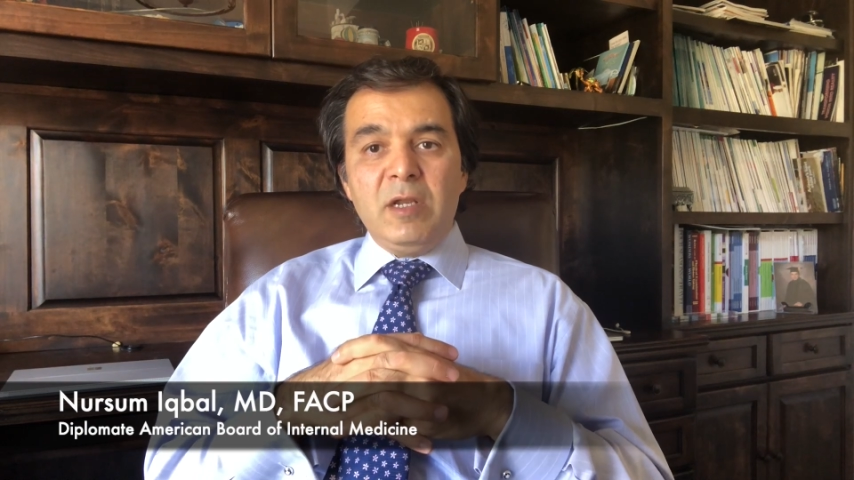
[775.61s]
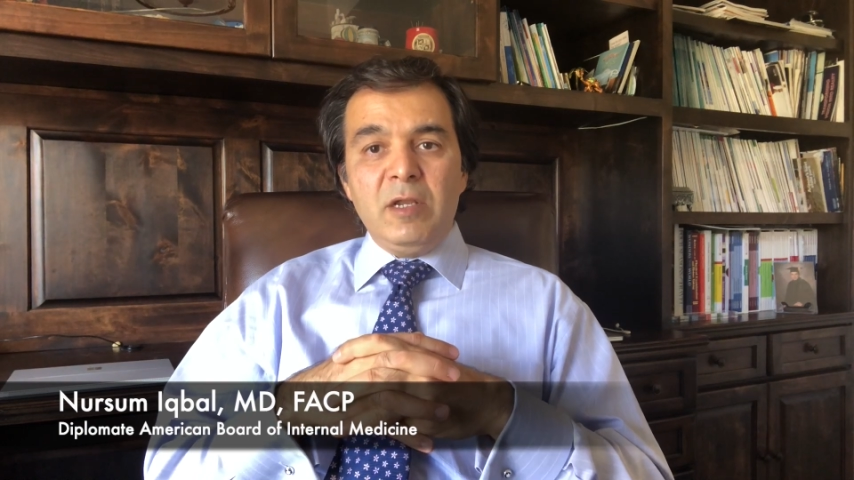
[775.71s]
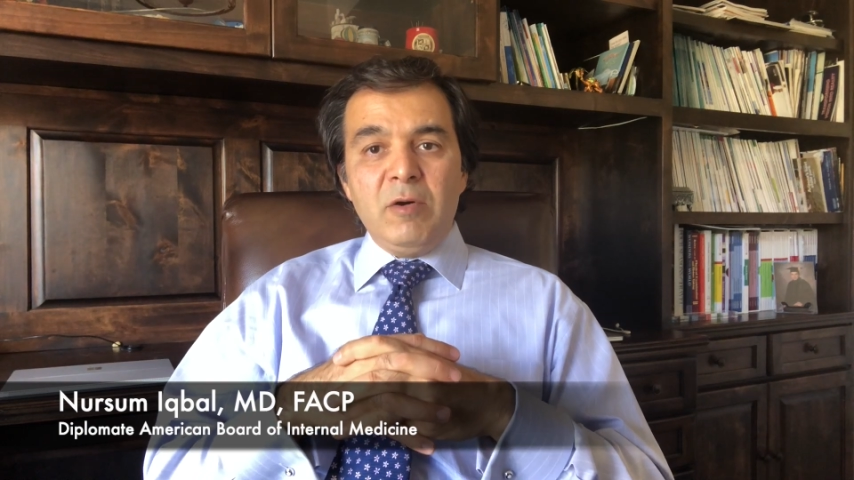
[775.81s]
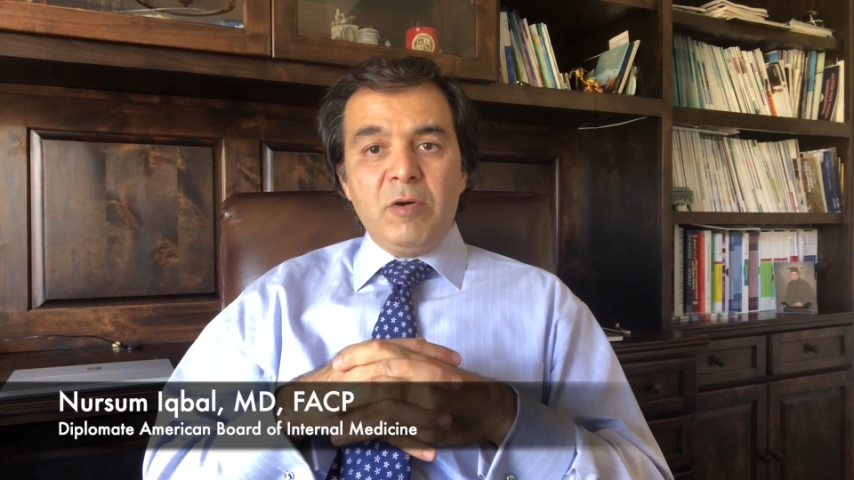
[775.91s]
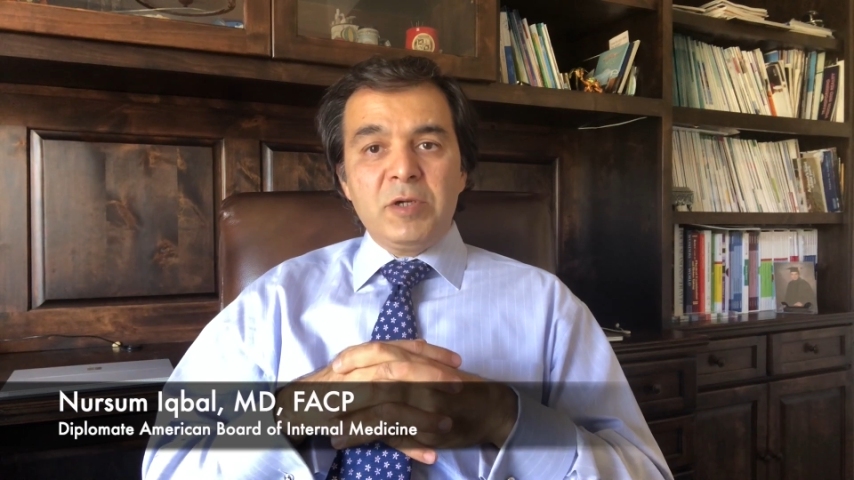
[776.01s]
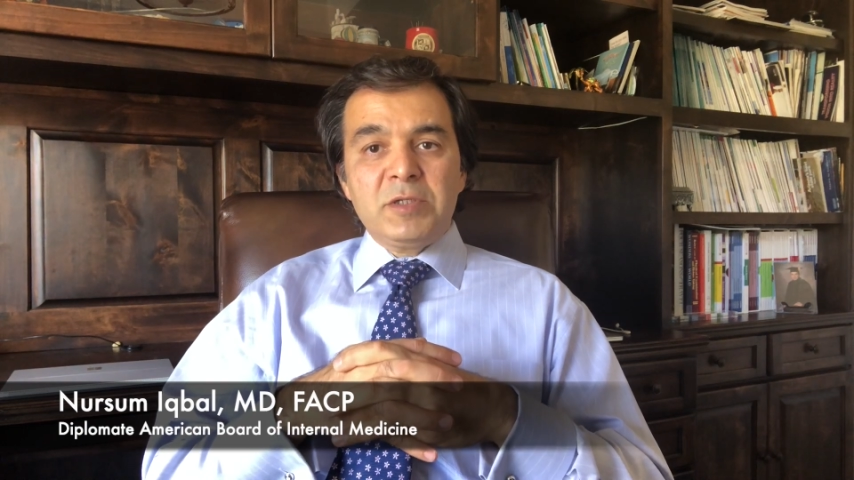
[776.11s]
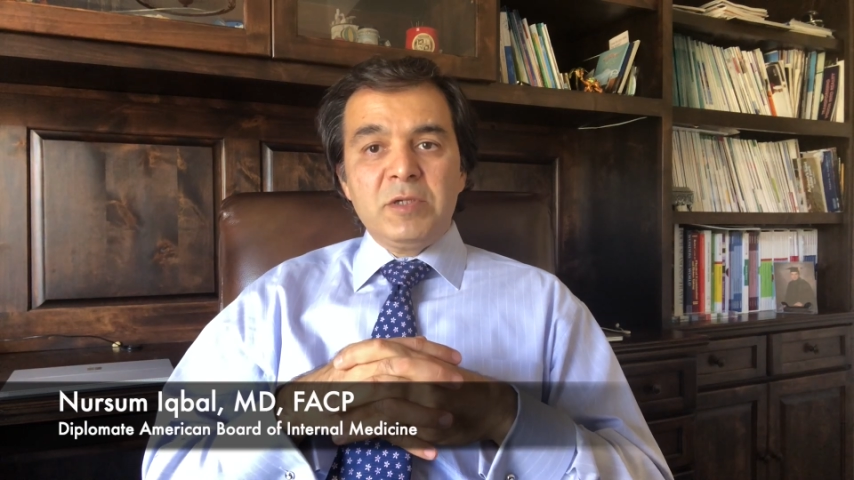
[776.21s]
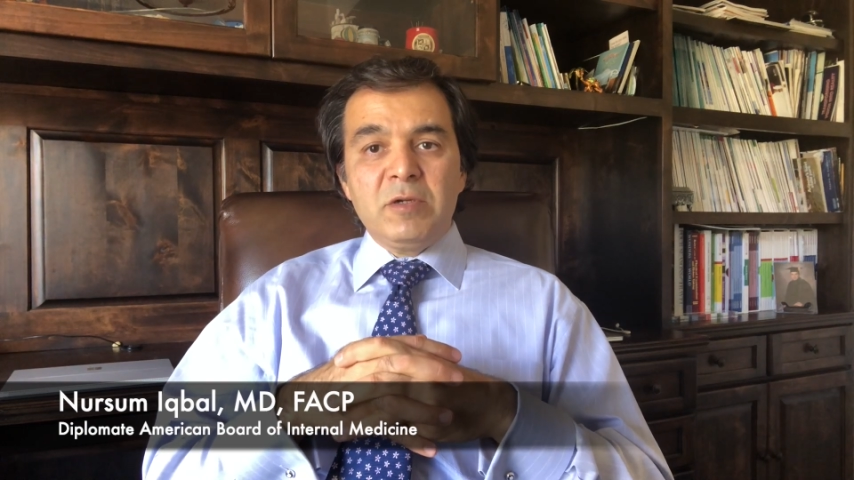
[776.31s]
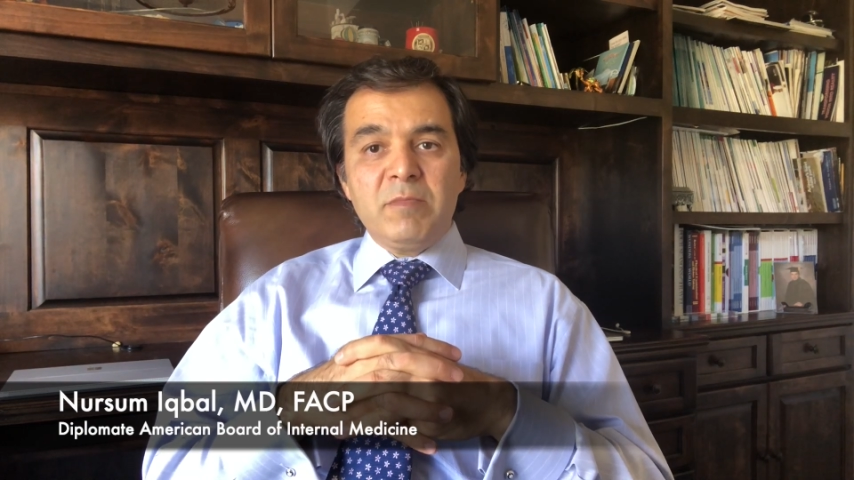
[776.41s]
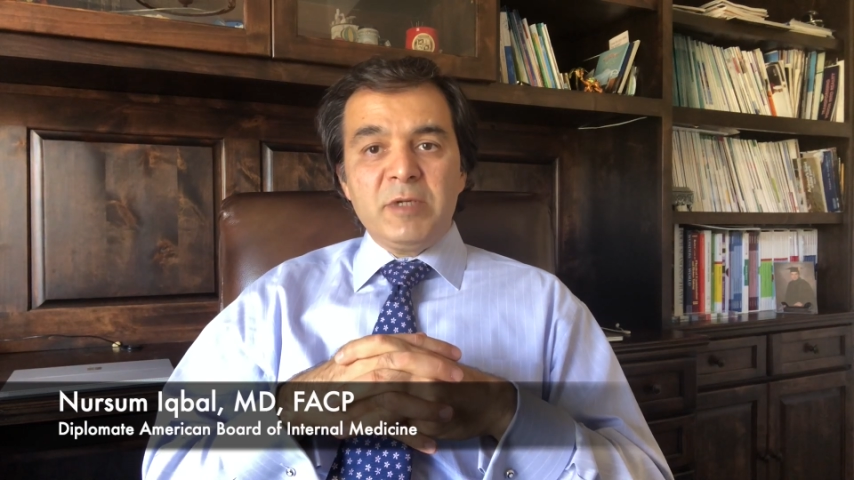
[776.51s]
lowers
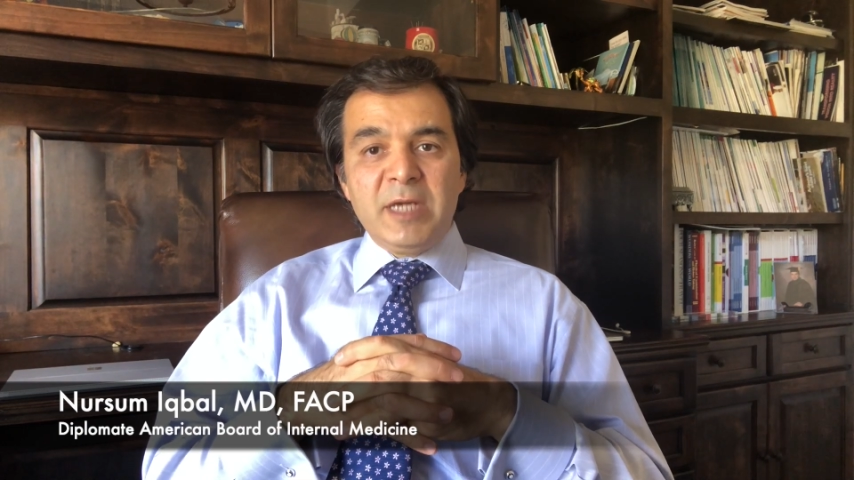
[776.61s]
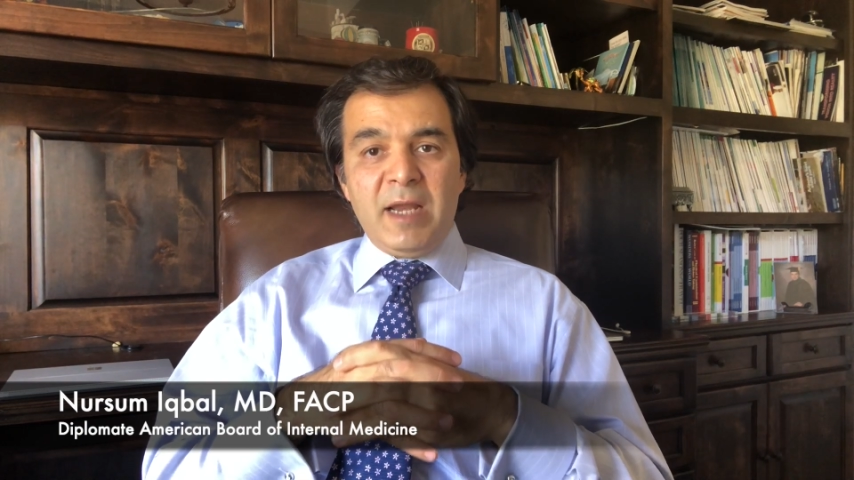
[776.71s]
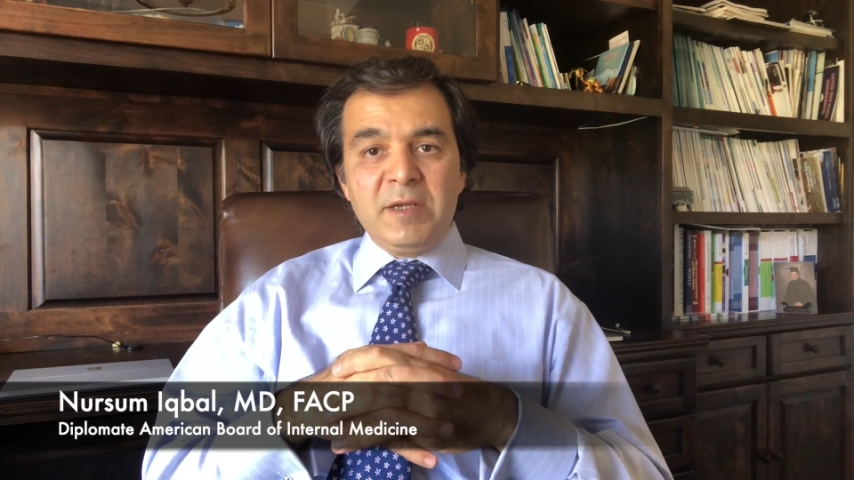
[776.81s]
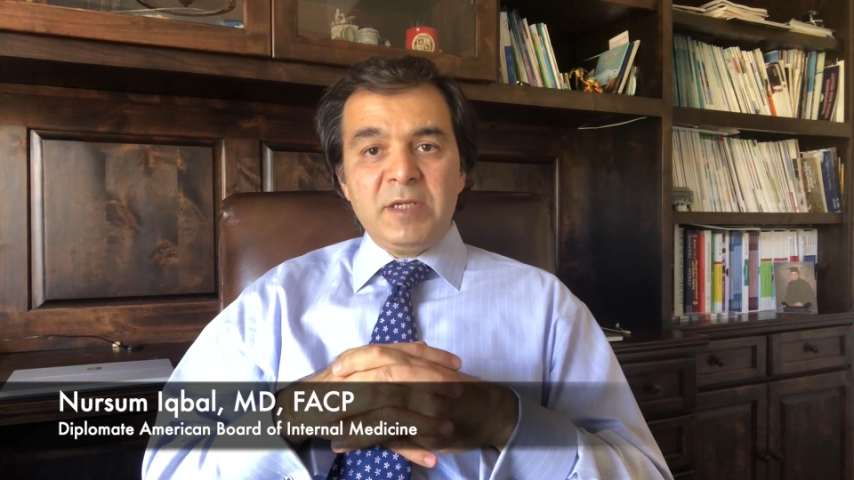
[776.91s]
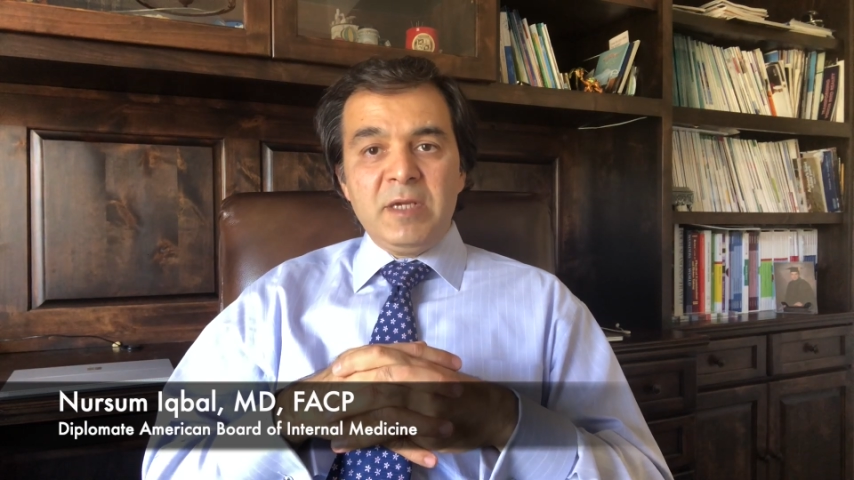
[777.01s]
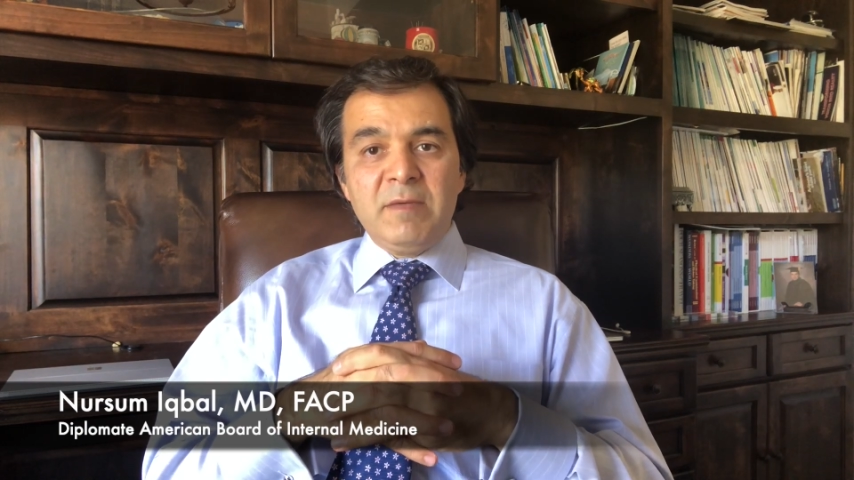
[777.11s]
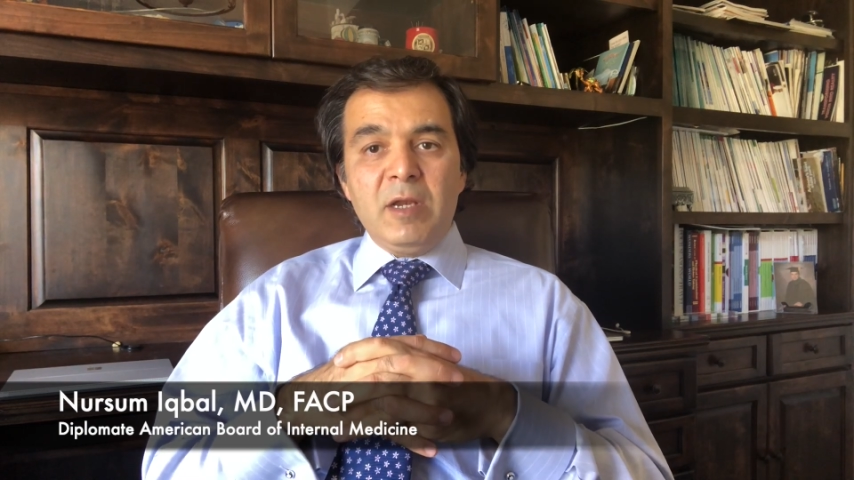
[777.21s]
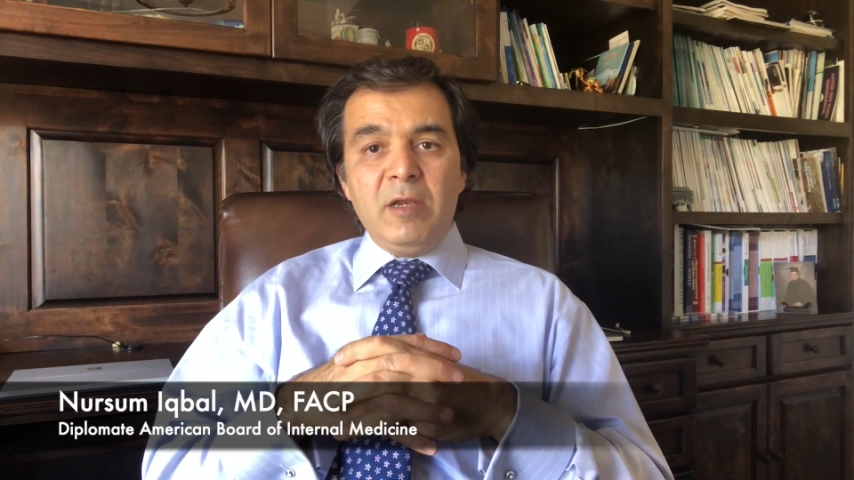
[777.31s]
your mortality,